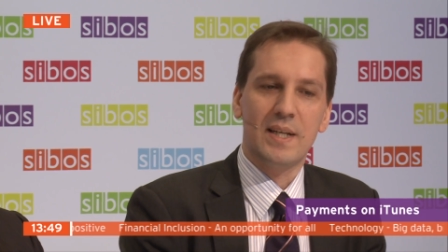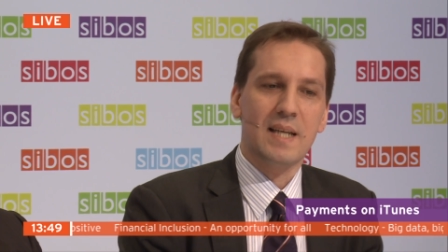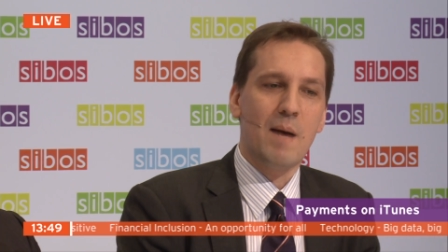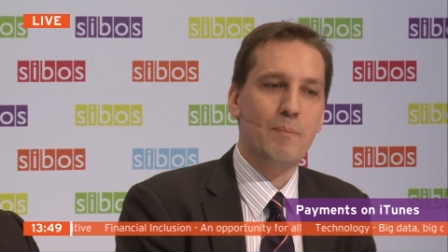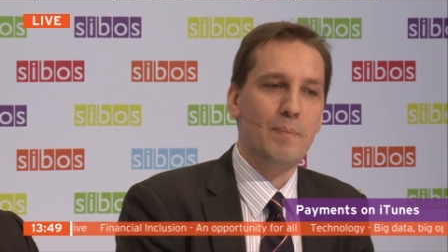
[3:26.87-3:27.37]

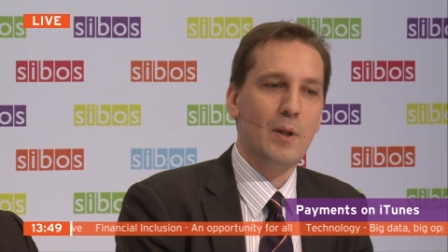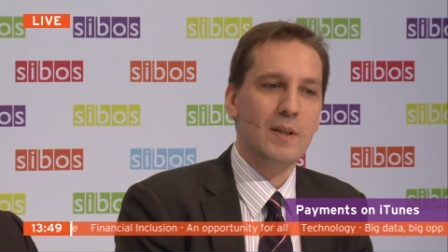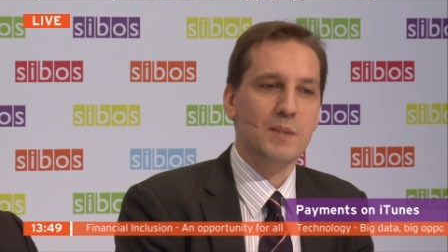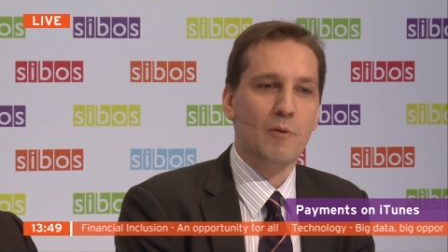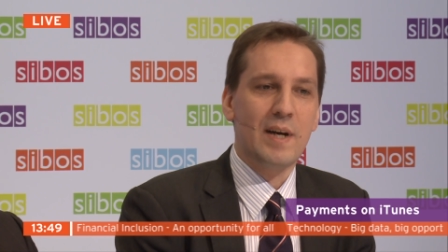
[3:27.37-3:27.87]
that
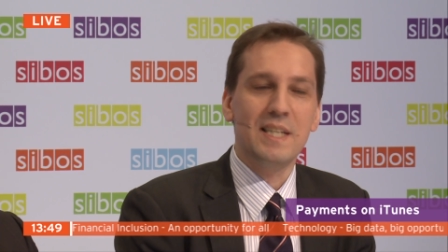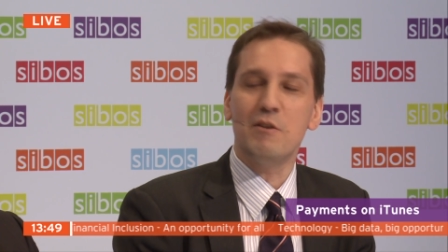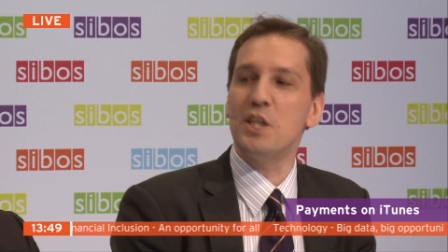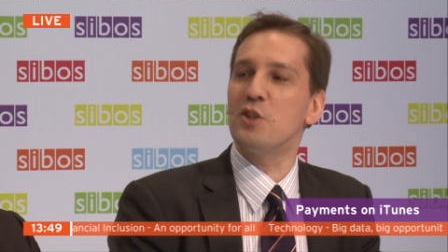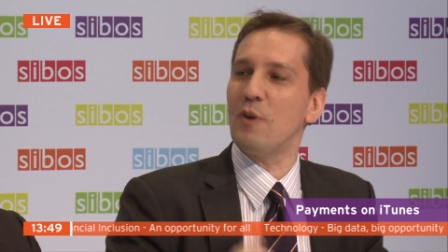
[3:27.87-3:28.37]
Apple is
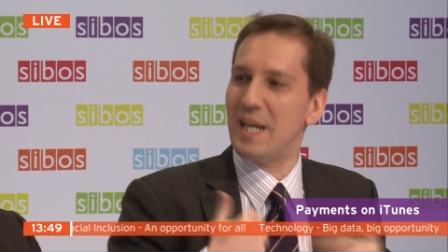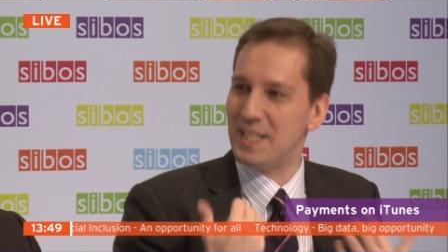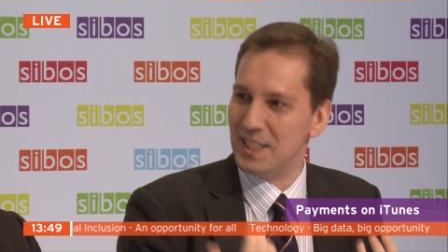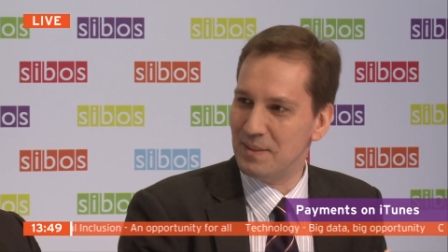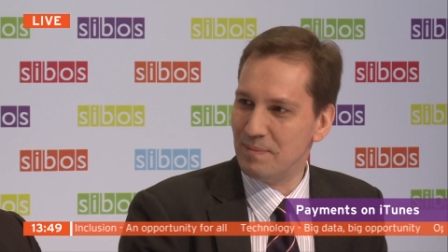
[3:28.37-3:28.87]
providing a digital
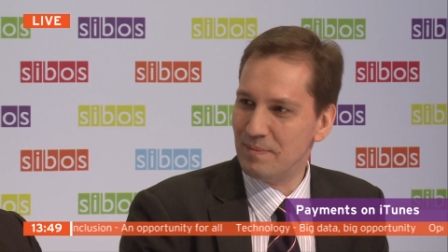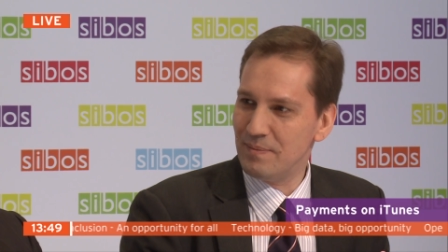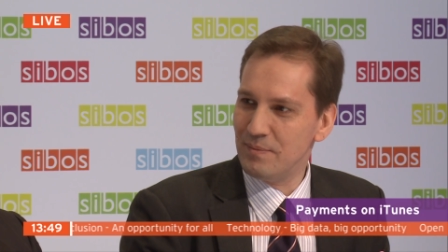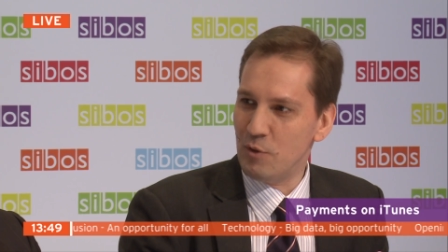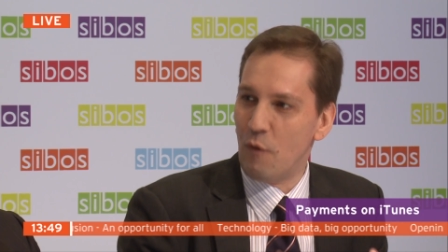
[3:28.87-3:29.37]
ID.
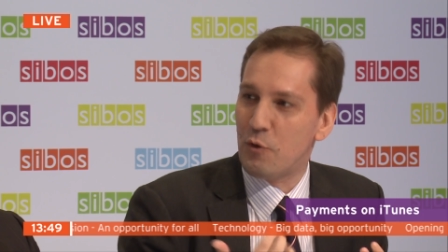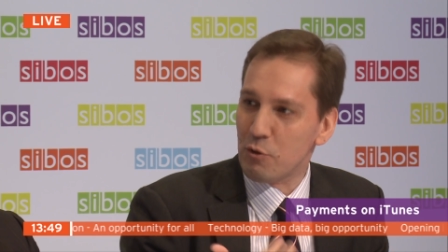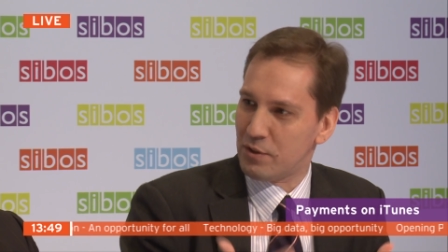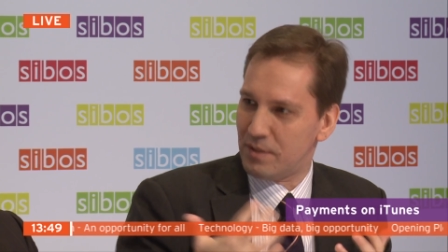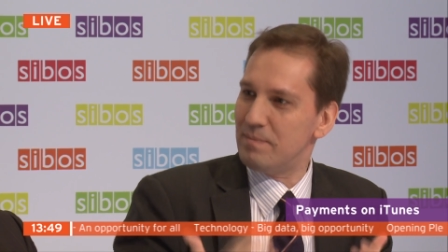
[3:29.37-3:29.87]

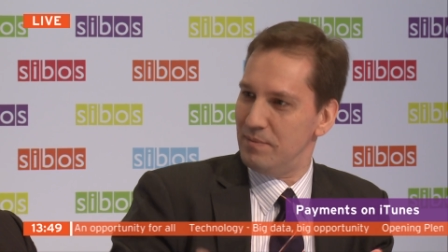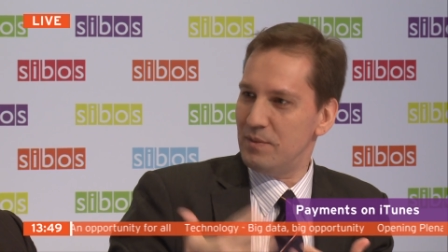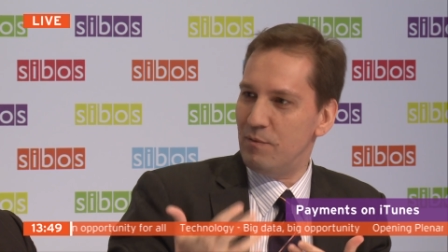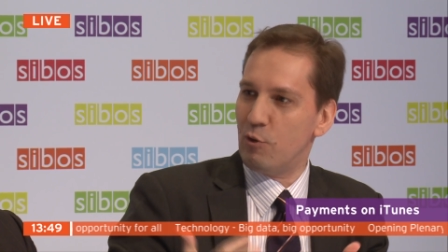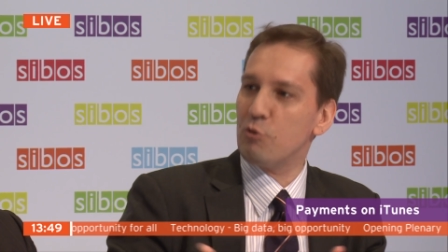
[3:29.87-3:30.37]
Of course,
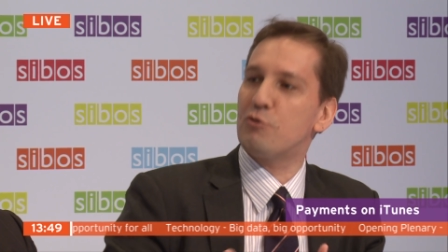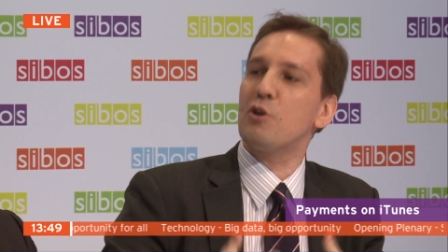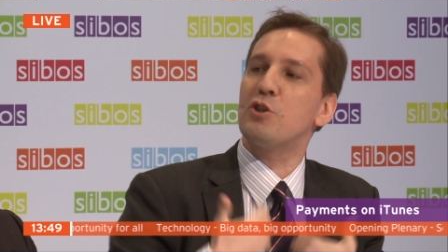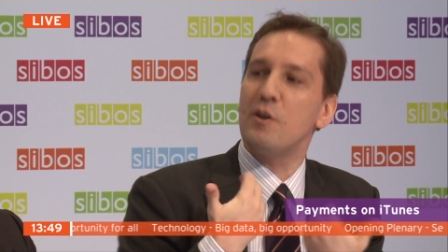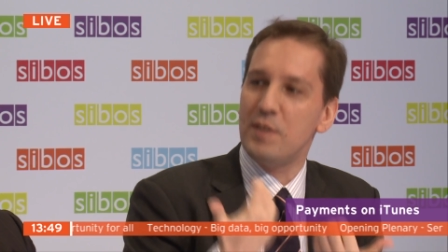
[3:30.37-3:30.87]
the
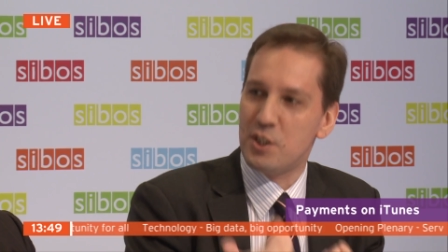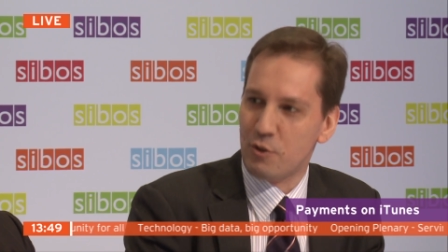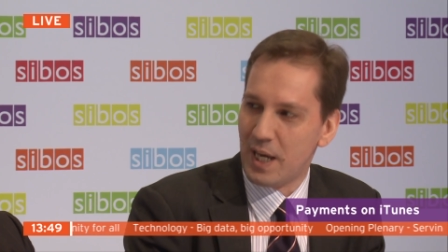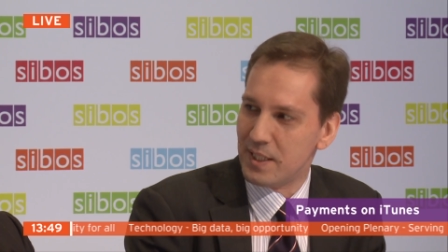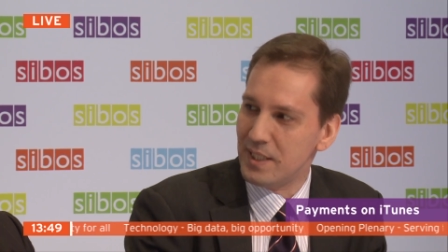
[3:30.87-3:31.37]
construction of a
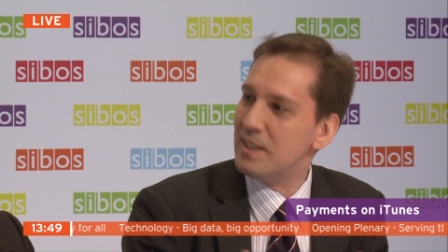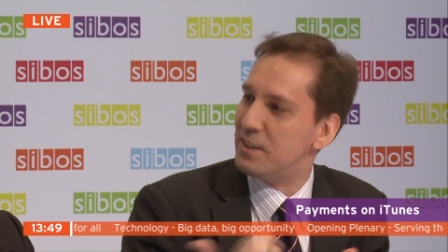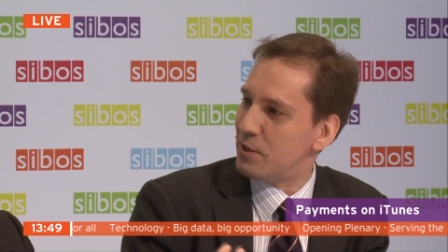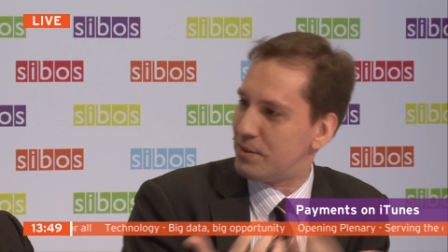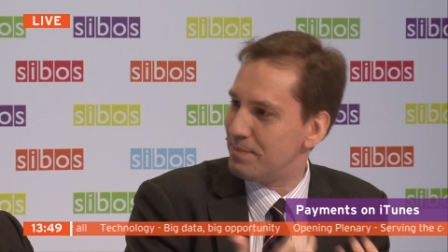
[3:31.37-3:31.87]
digital ID
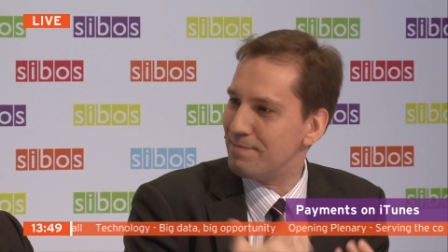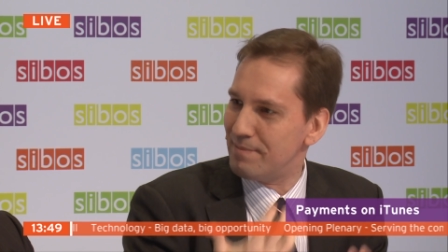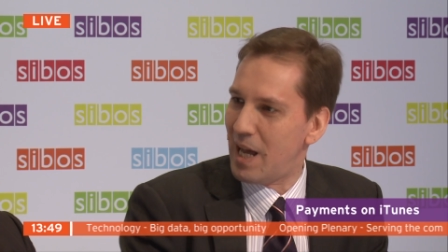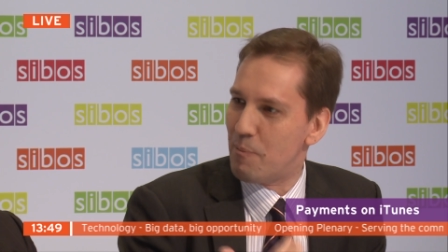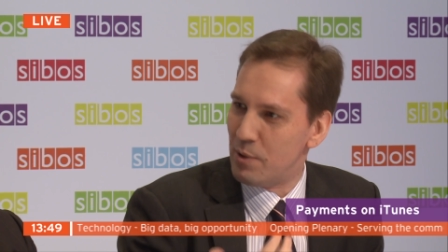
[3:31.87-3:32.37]
is not
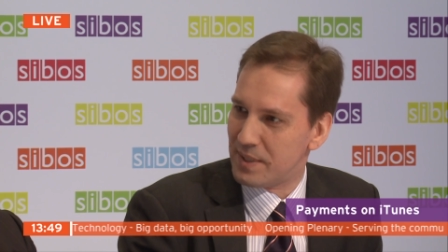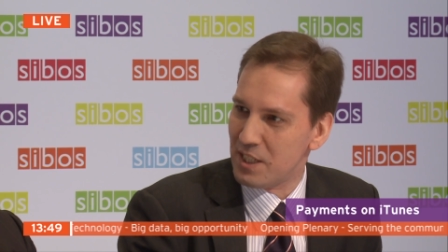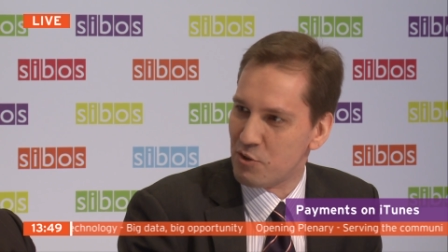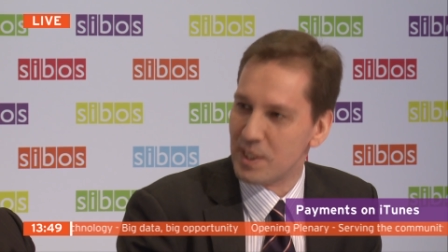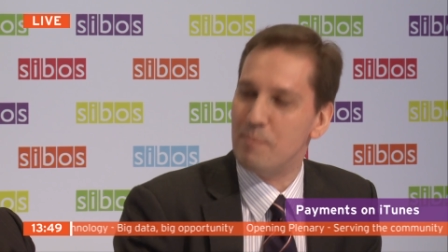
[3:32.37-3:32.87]

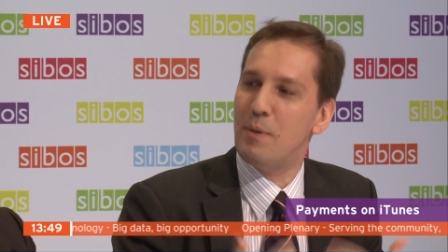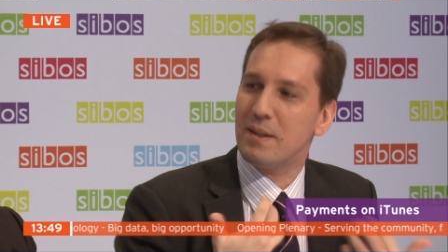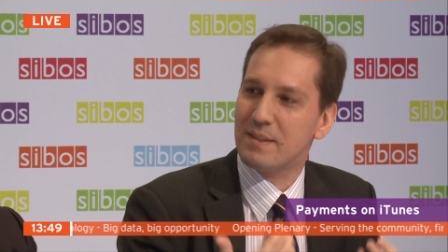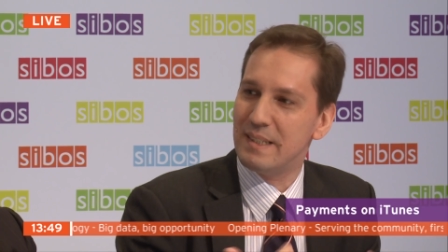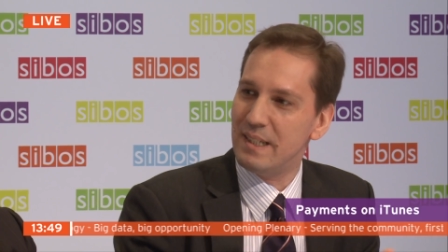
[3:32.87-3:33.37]
Apple-centric,
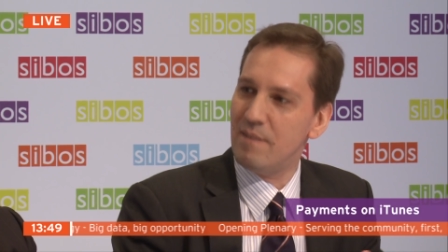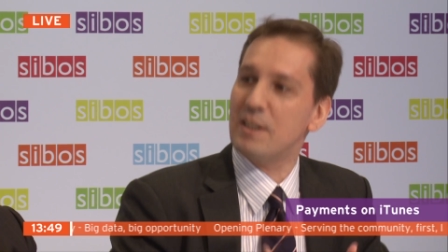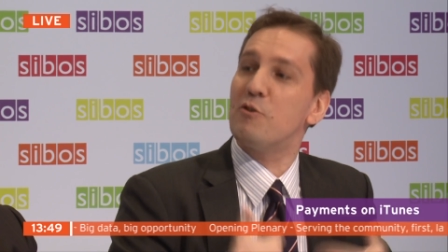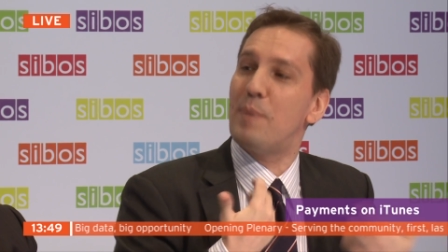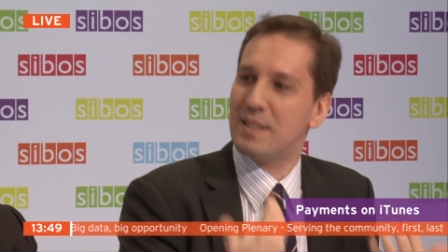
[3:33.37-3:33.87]
but
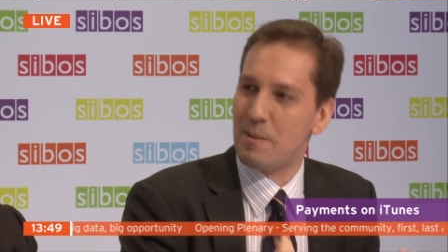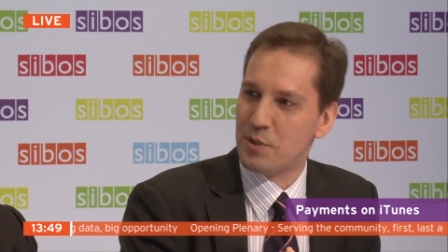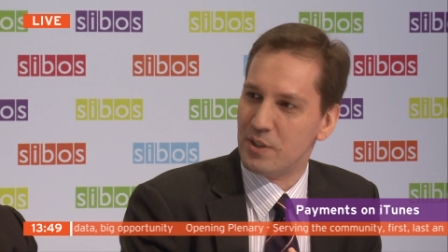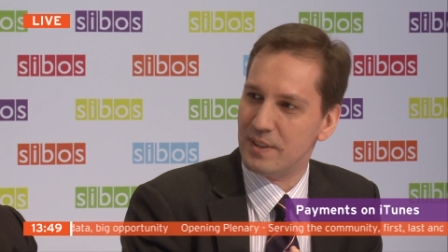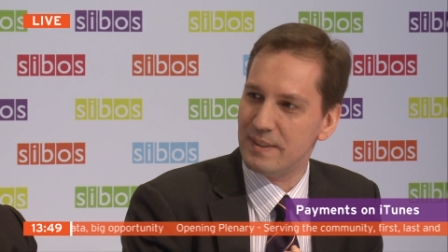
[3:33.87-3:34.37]
that's a
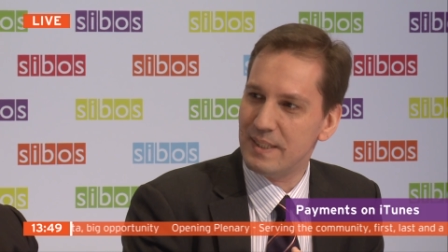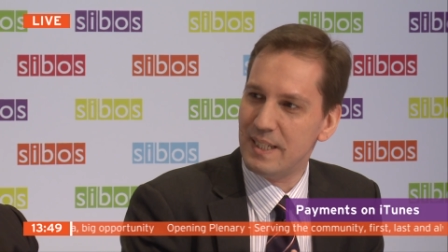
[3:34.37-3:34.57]
perception.